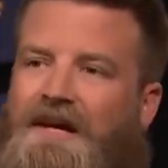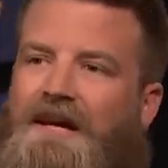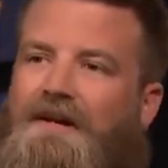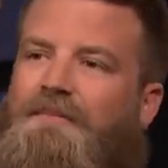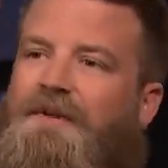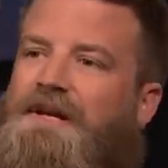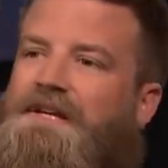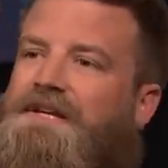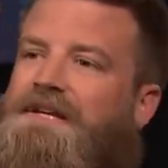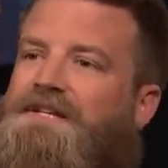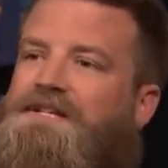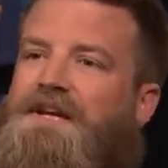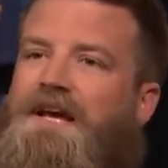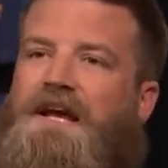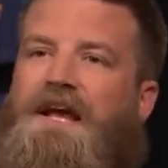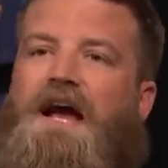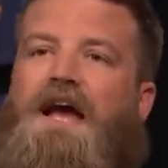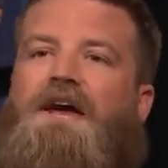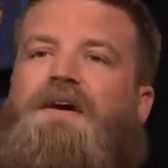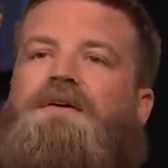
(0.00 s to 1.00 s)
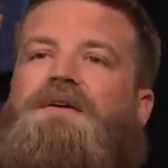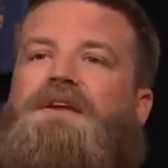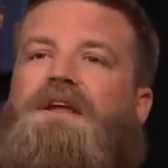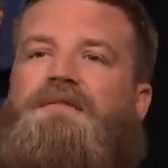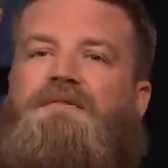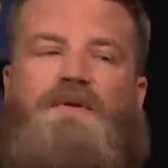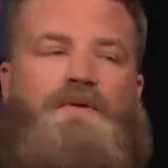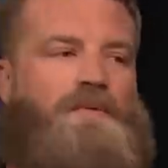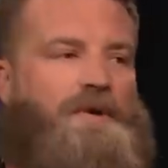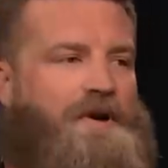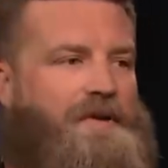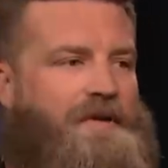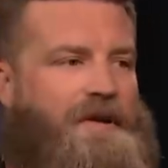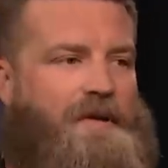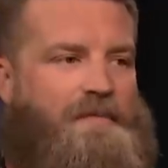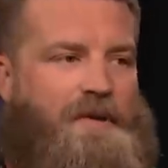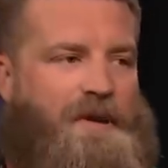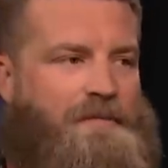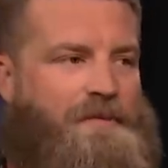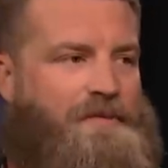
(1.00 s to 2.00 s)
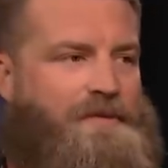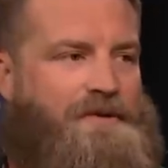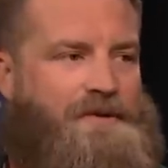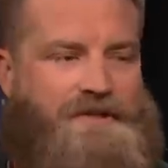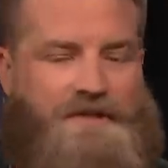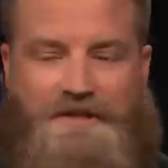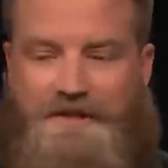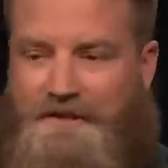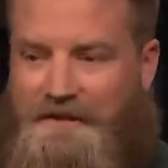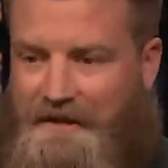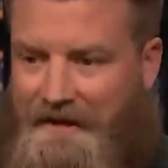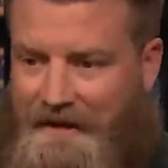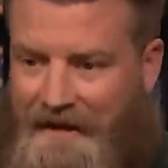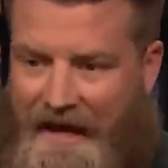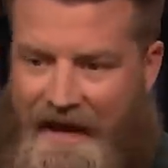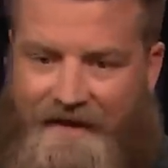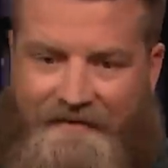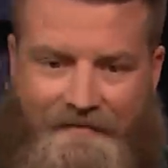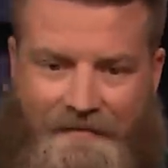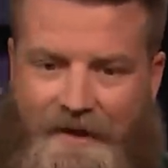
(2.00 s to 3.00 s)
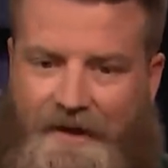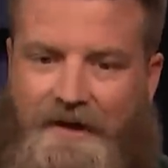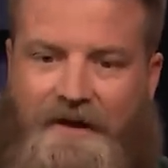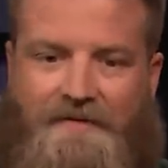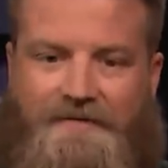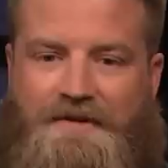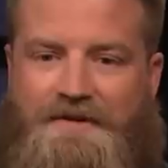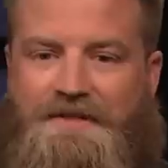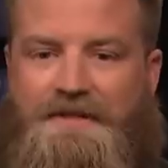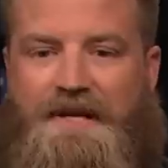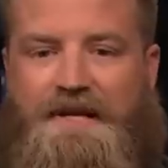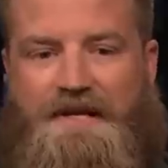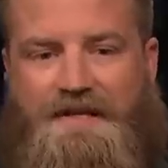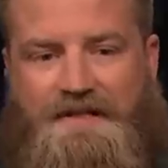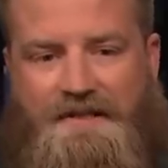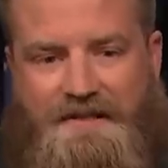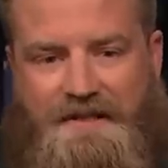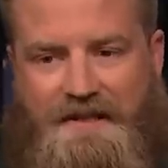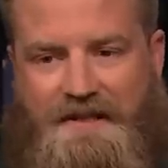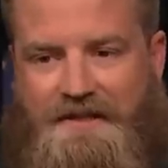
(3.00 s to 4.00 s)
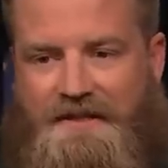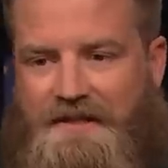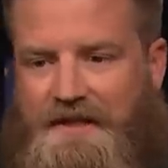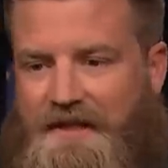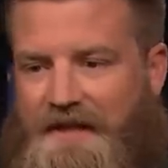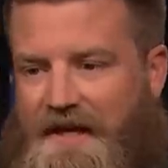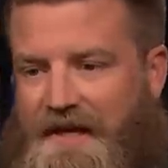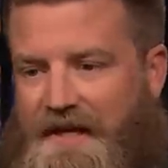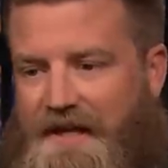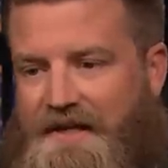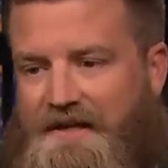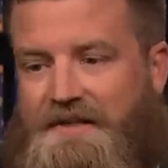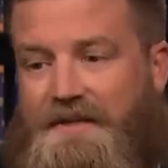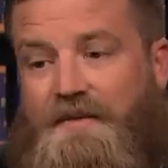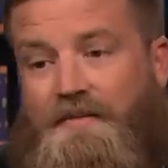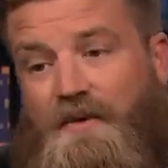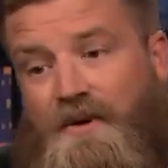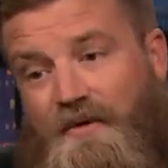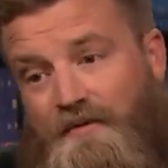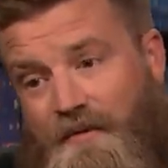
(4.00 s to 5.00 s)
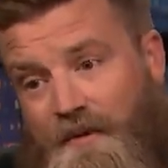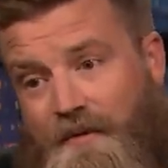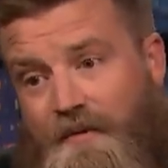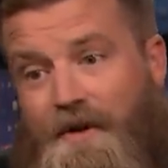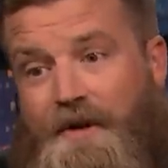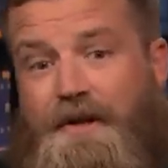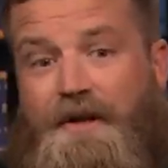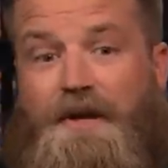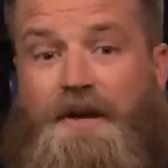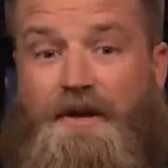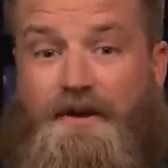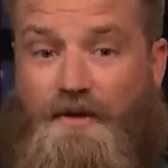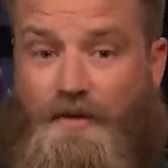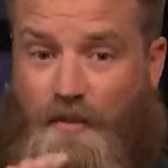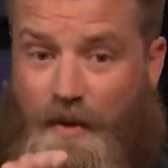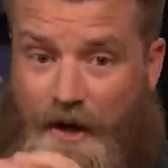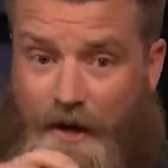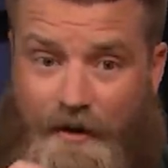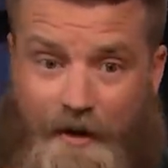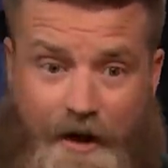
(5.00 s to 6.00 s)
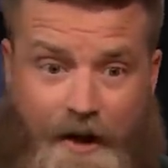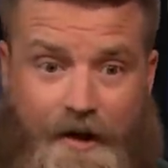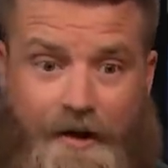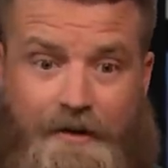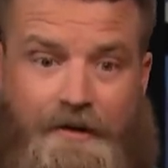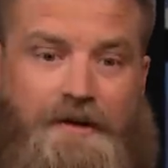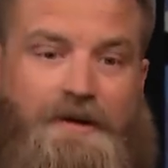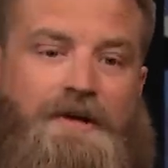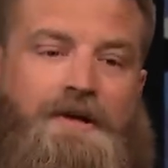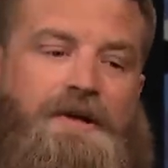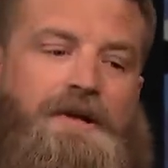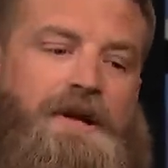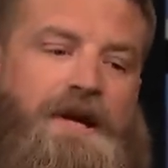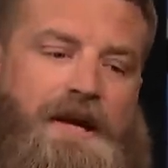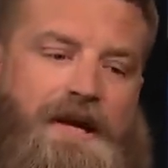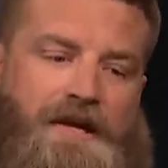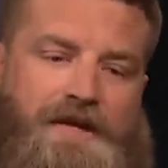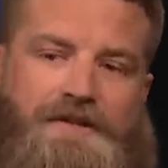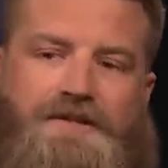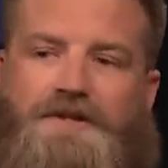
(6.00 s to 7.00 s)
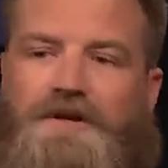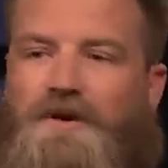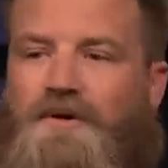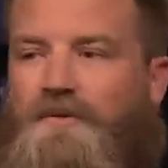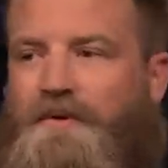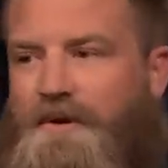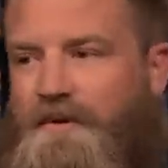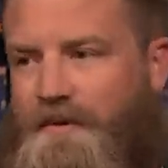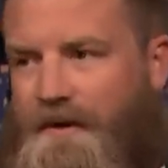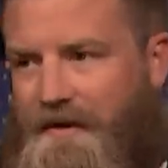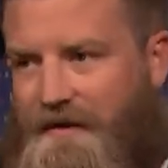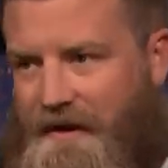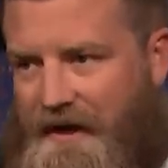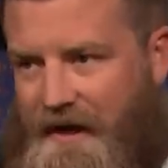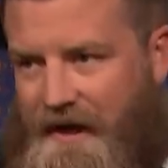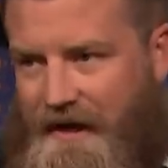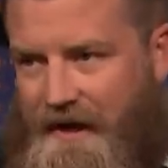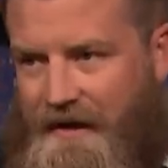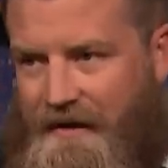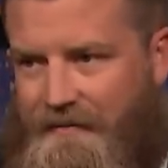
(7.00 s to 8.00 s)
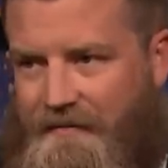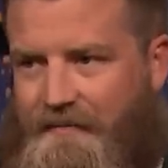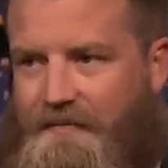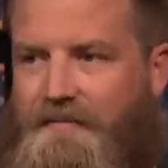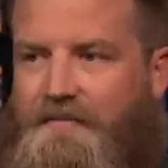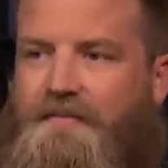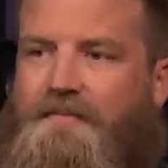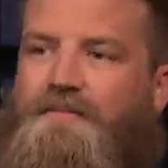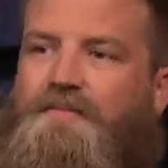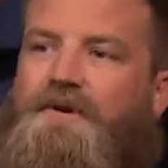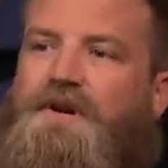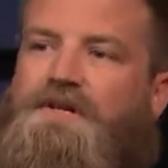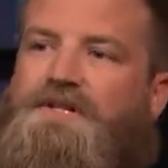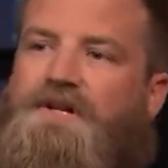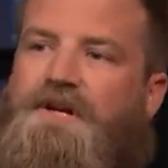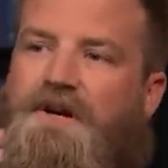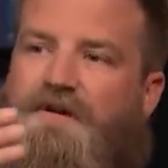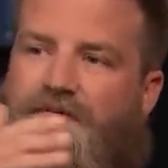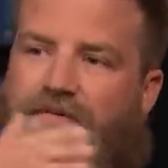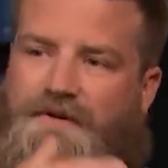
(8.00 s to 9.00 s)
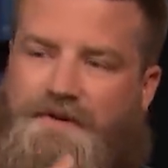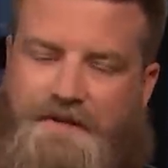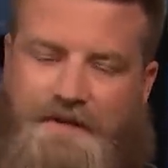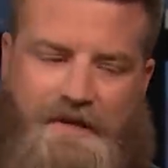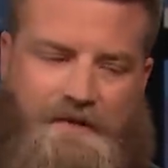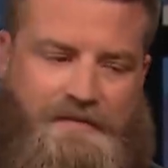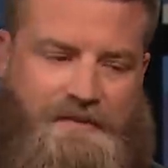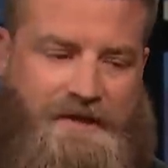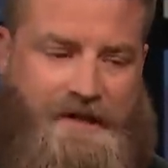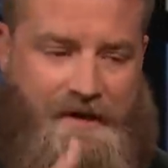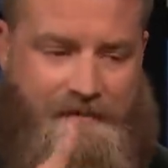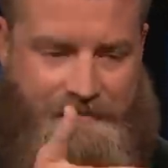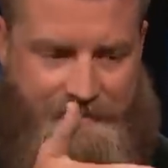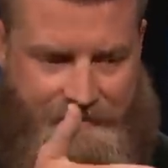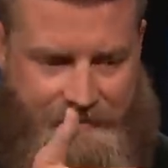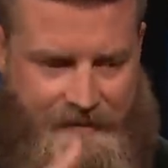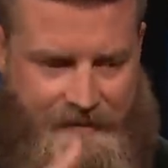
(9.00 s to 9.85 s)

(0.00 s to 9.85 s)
I'm like, D-Jack, I could never wear that. People would just laugh me off the stage, essentially. And he said, well, if we win today, you're wearing it. Yeah. And so we win the game, press conference comes up,